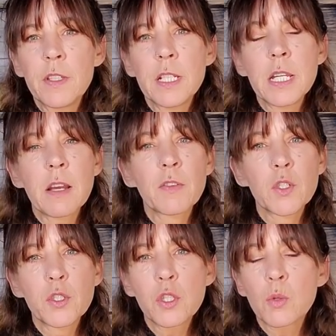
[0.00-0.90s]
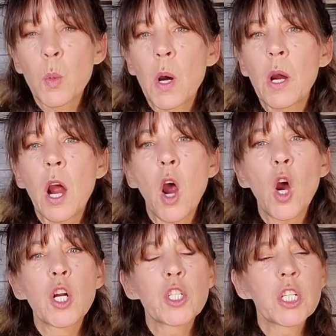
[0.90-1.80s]
endeavors, through our
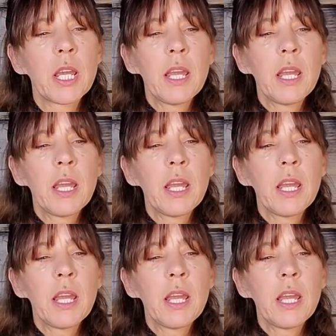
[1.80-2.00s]
art.